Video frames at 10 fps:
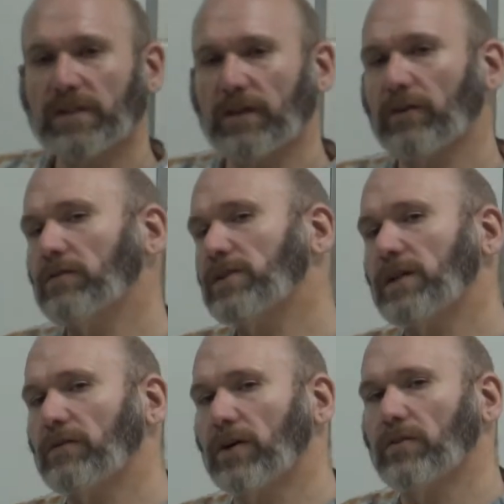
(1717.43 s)

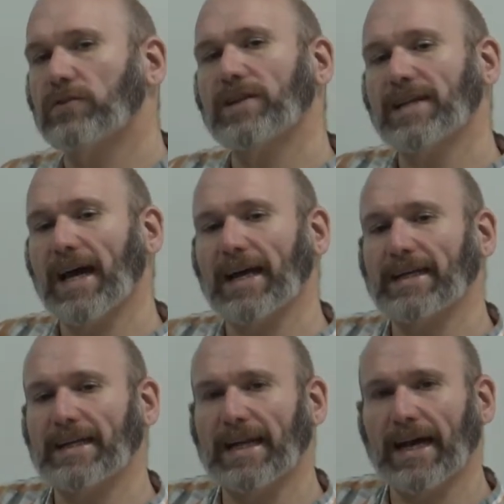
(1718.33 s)
00 to
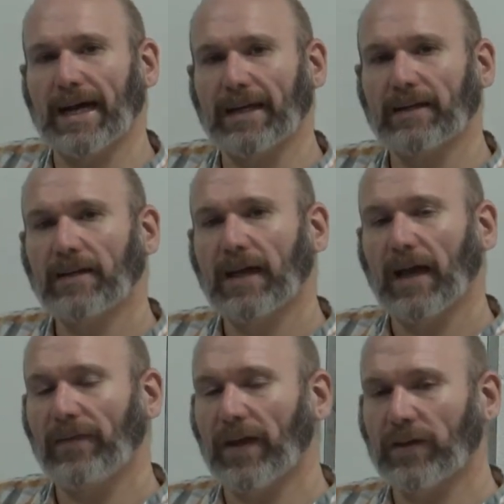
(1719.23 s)
99,
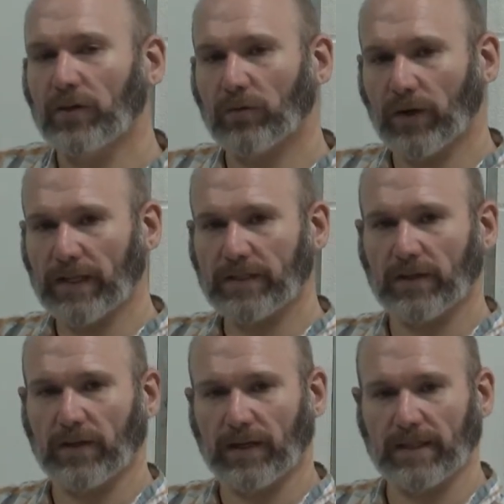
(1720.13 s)
and then you'll
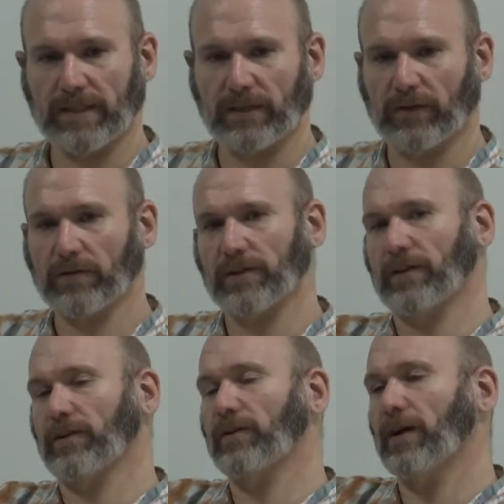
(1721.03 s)
restart at
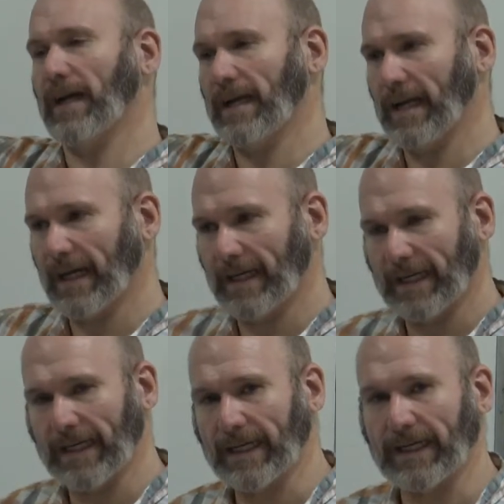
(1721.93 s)
00 and
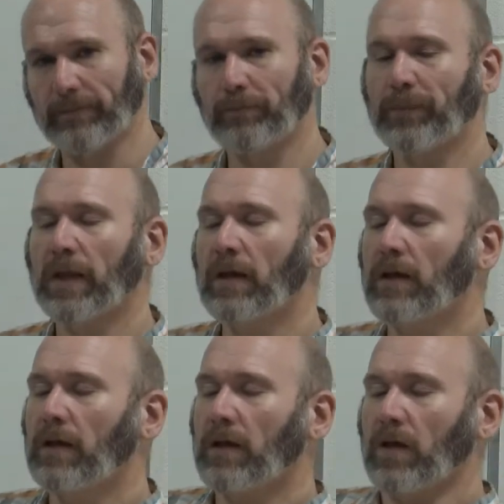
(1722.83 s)
99.
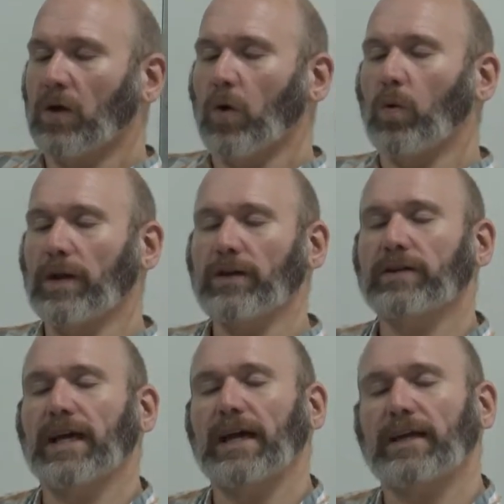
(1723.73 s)
When you're
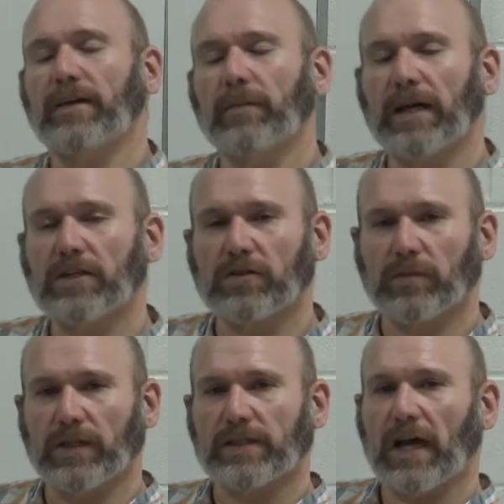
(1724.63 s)
taking
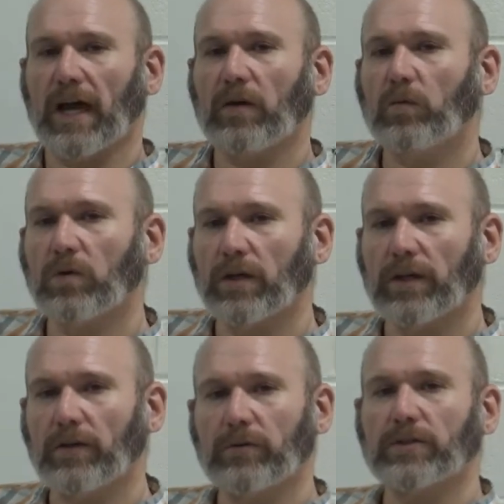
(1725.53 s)
measurements, I want
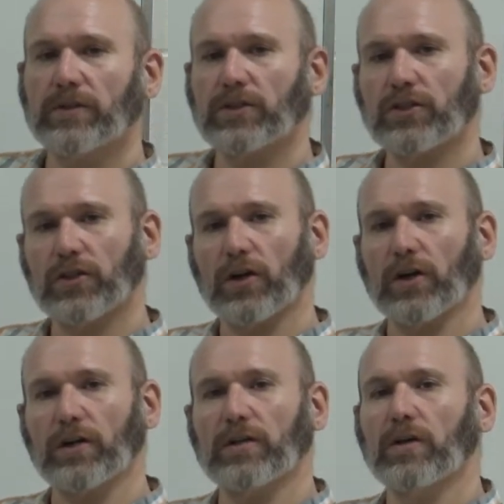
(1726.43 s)
you to start